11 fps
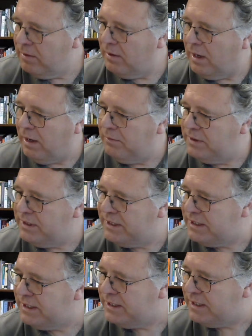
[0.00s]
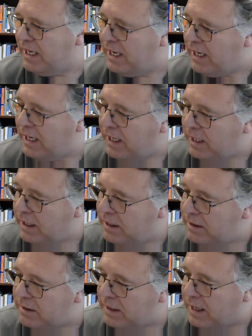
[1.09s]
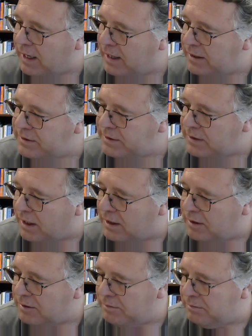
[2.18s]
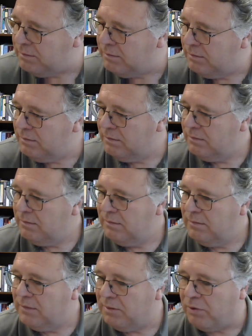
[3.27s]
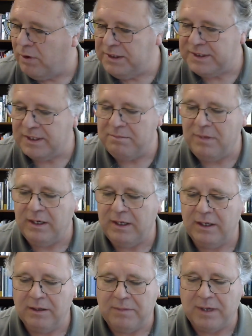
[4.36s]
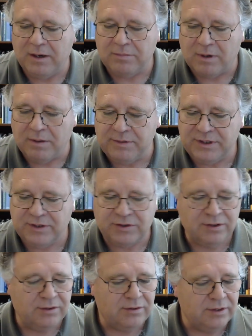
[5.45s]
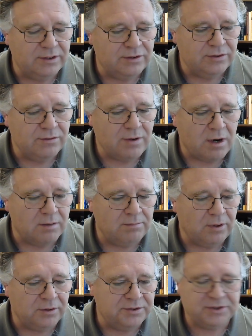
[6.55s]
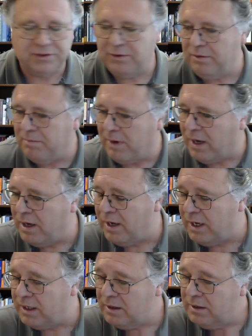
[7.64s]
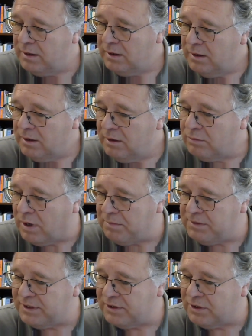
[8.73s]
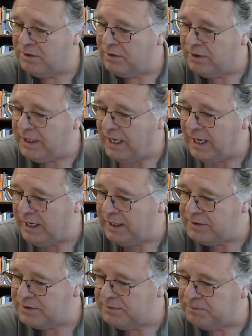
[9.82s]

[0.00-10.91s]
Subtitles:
I would say that the points I'm making about Proposition 32 are bolstered by Proposition 38,